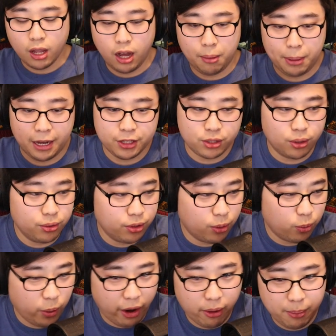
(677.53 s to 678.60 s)
I don't know
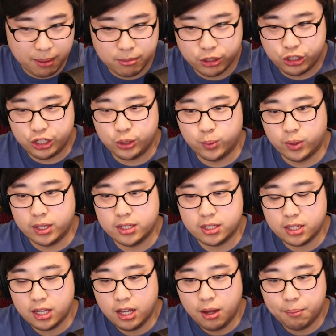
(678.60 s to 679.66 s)
where my machine was,